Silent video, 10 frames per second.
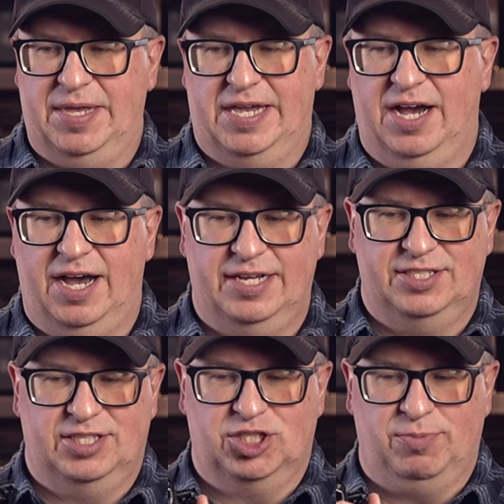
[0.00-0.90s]

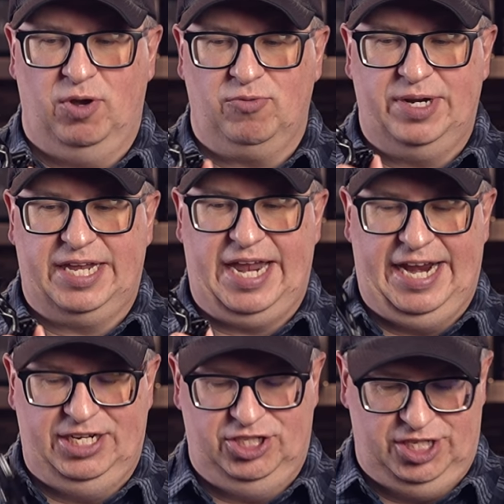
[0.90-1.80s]
Because the SmallRig
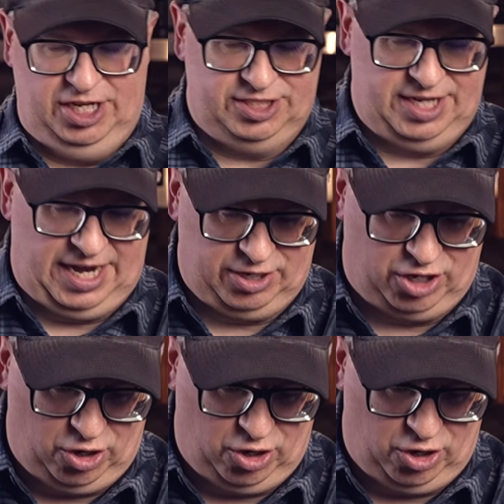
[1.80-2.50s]
cage does not